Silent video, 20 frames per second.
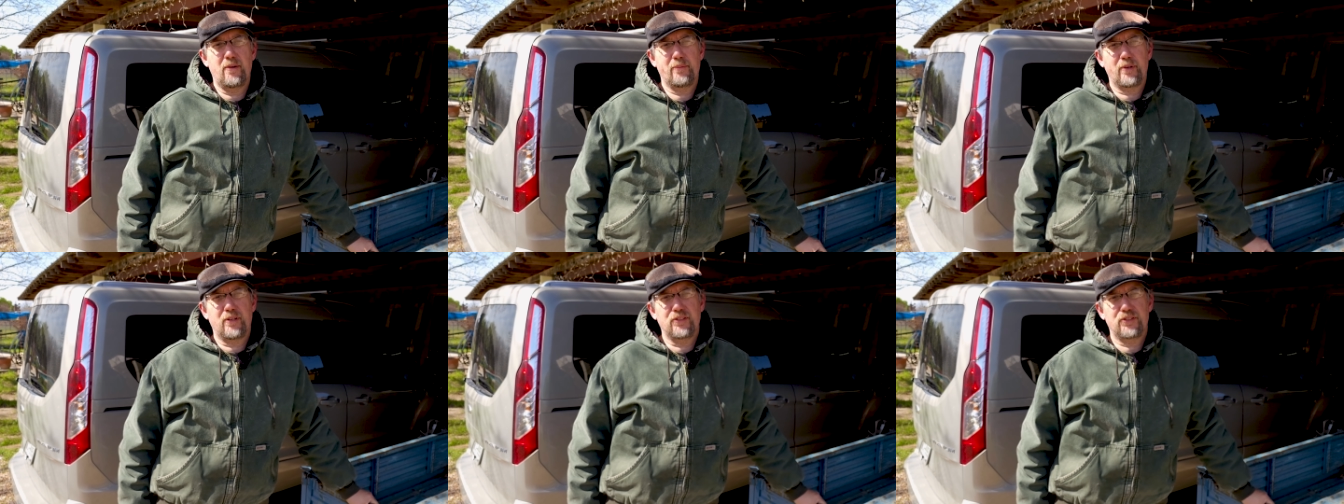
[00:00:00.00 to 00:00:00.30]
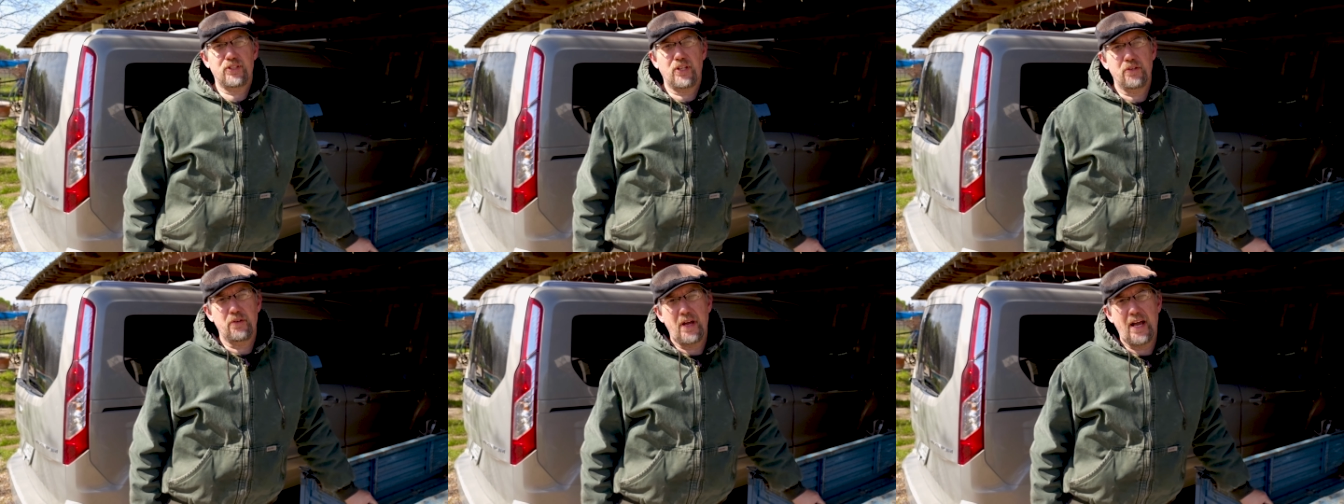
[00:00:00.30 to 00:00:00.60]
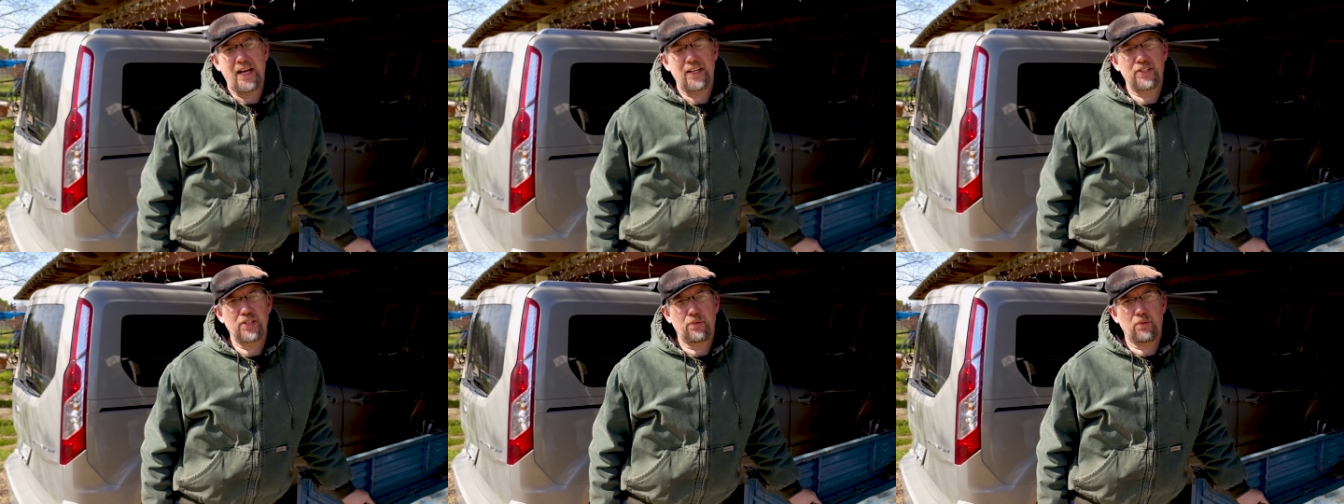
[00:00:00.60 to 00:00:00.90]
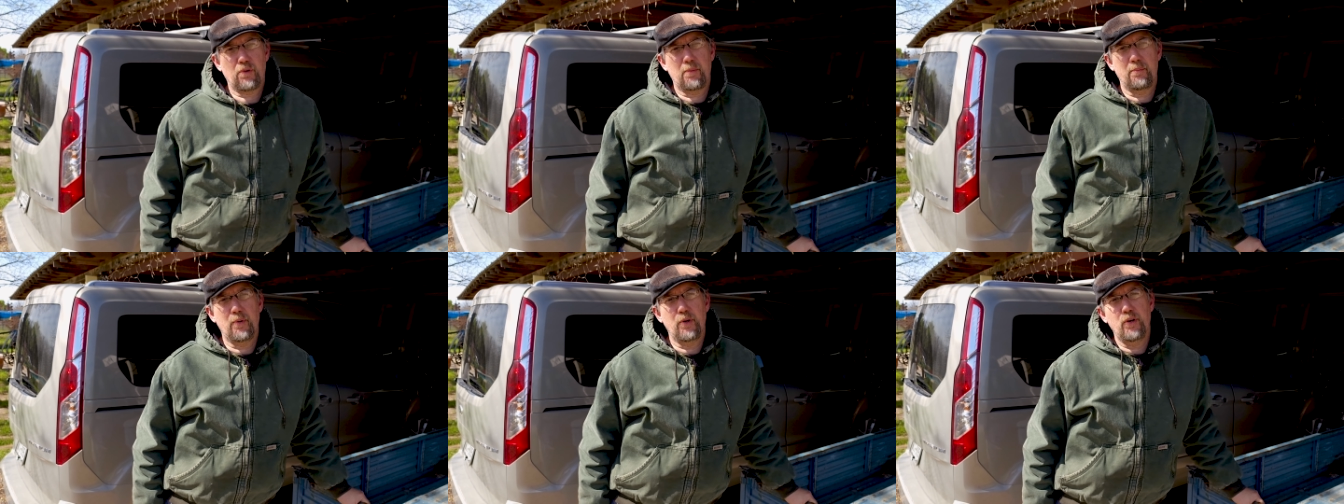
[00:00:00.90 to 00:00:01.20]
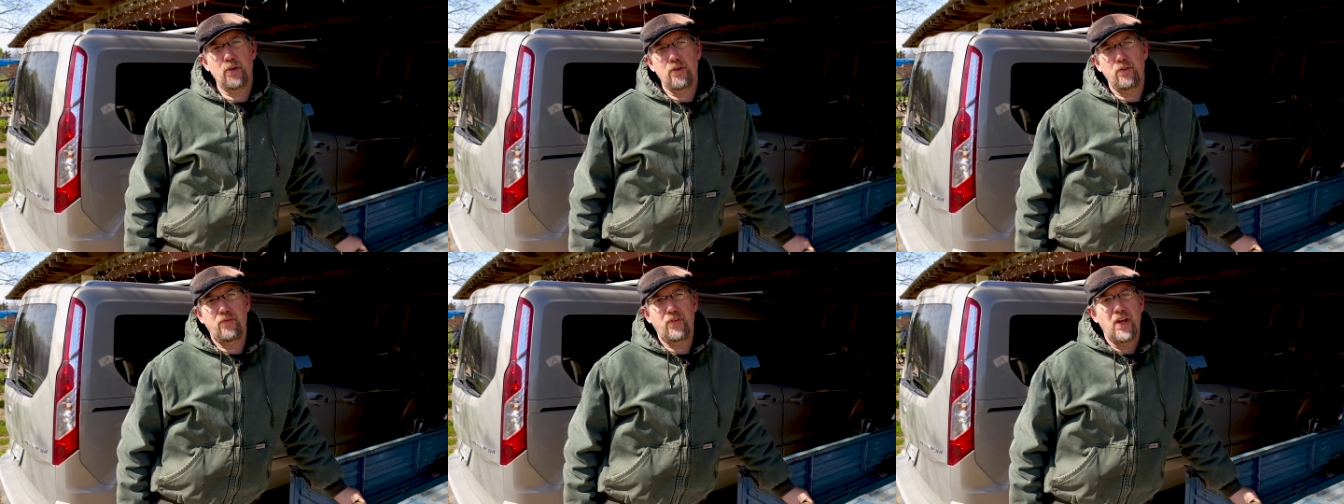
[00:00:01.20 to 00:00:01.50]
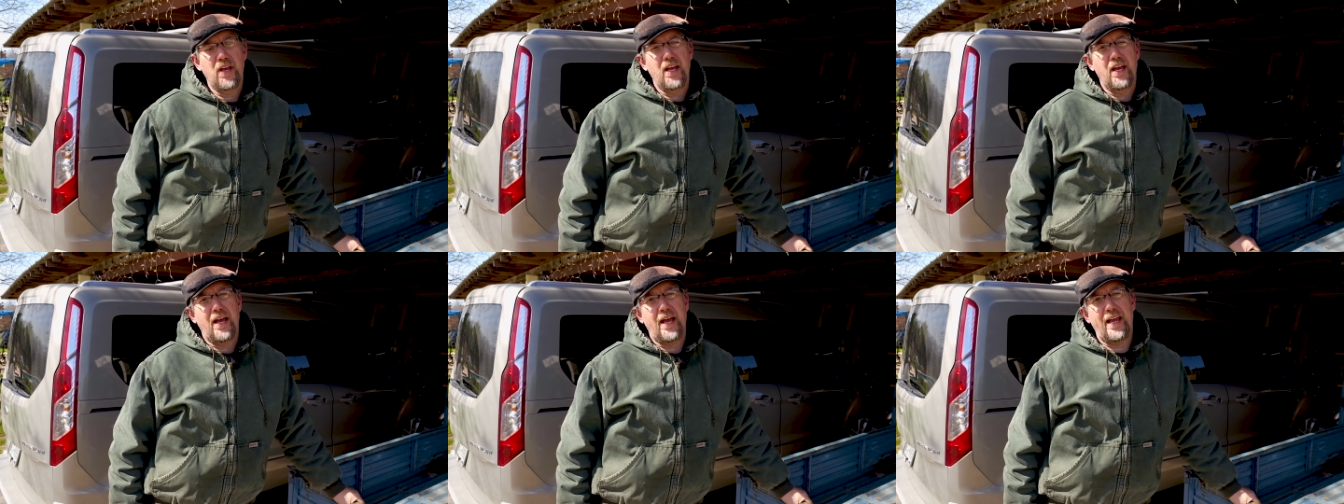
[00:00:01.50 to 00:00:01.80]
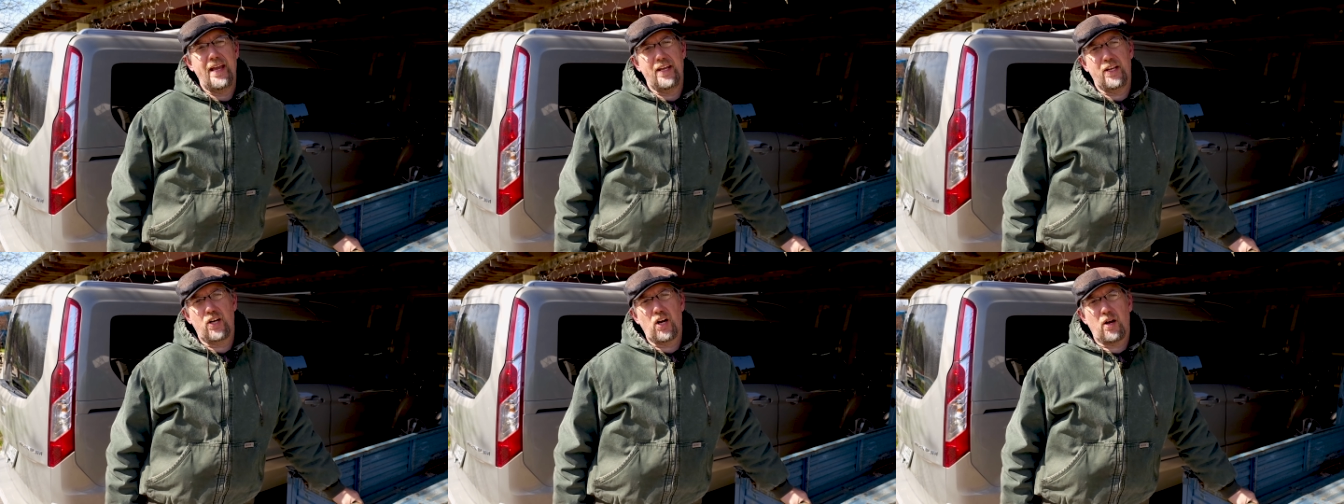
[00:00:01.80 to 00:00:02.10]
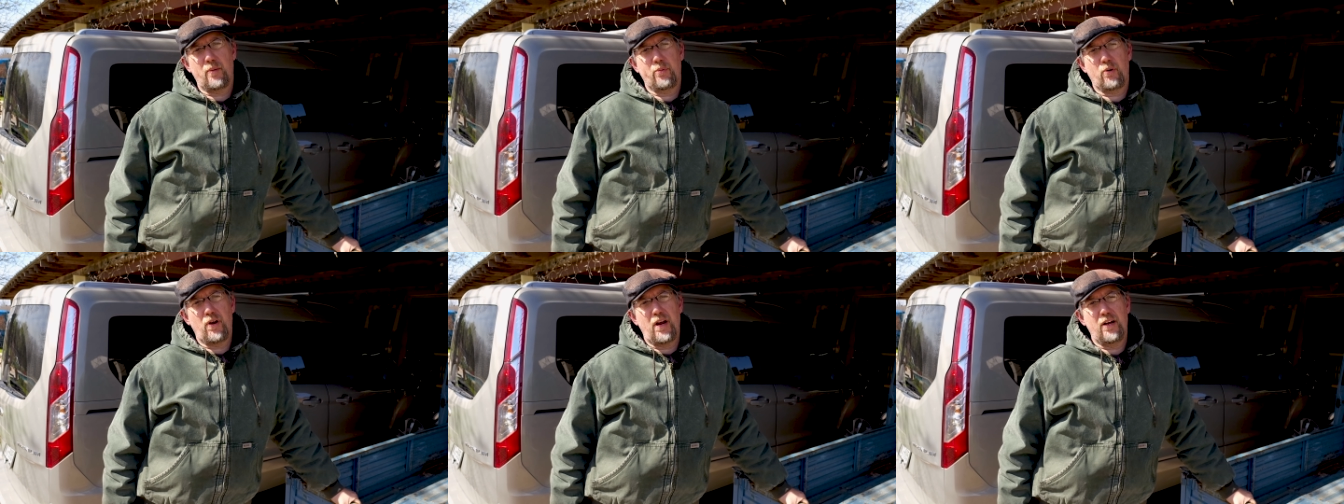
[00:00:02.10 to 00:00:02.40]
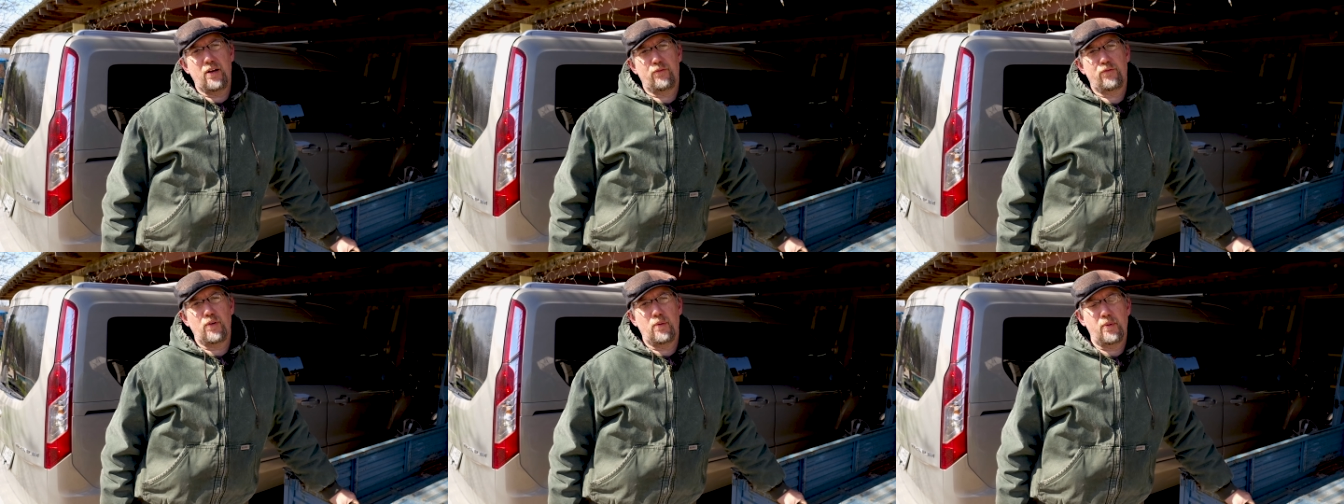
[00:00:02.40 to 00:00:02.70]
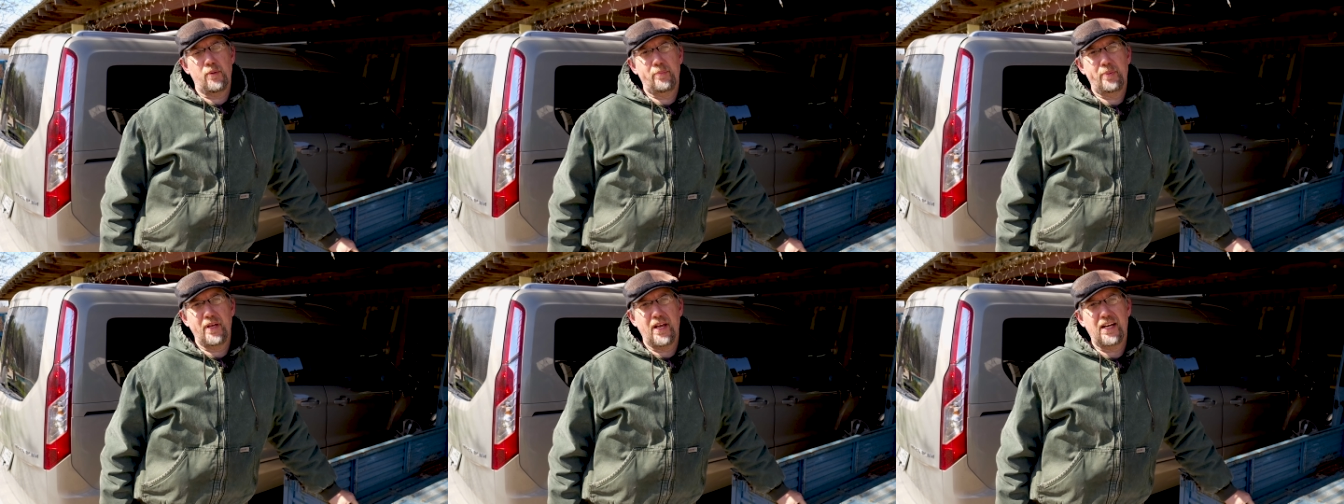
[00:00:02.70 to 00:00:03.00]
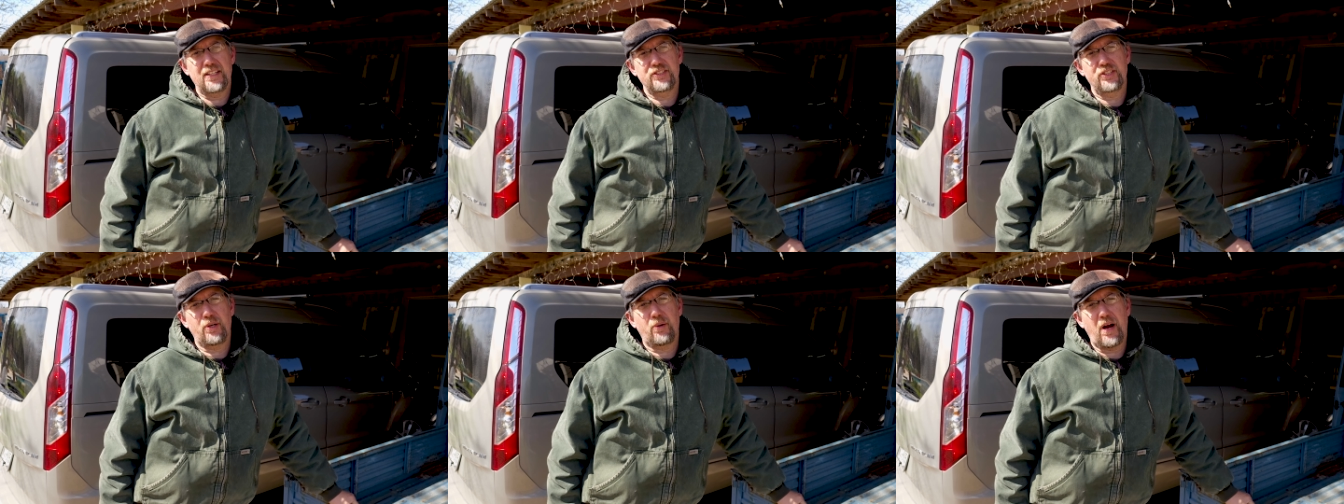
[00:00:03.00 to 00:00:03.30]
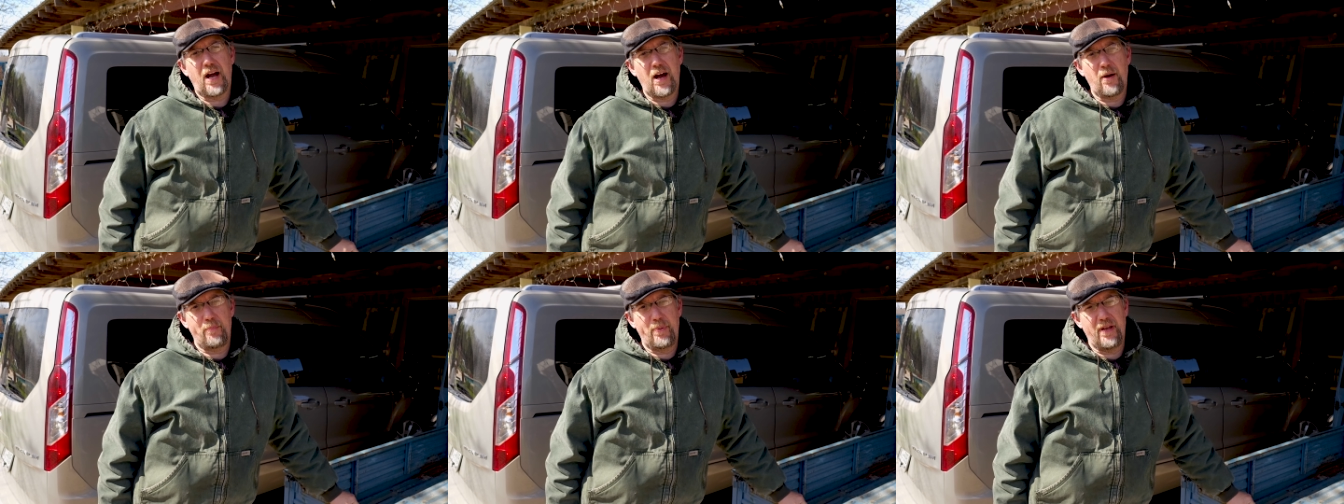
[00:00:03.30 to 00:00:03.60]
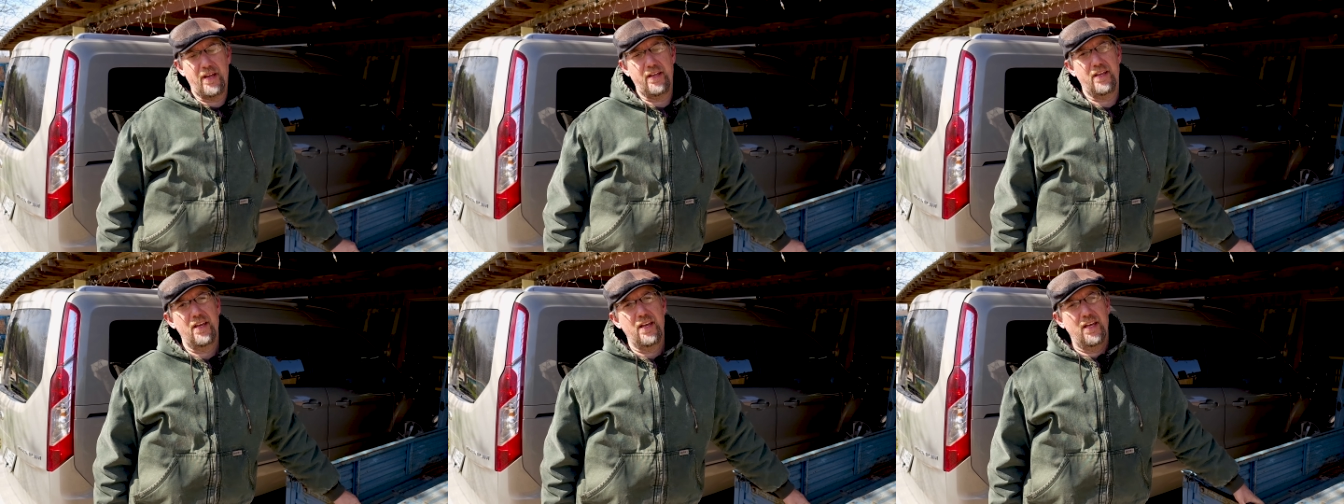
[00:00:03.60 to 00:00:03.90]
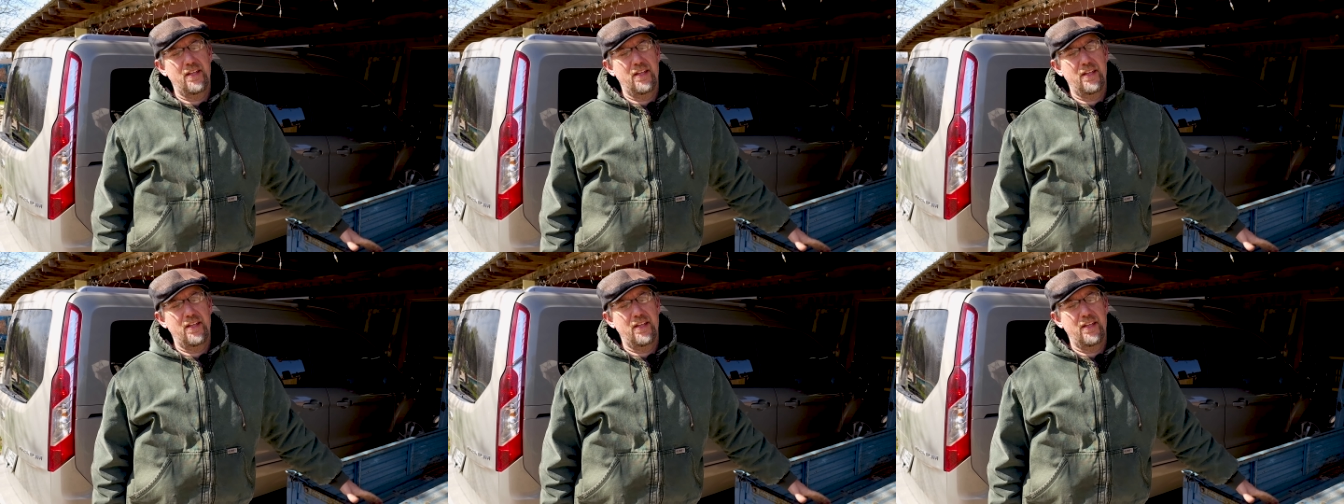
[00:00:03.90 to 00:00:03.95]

I'm going to show you how to remove a carburetor from a Piaggio Ape.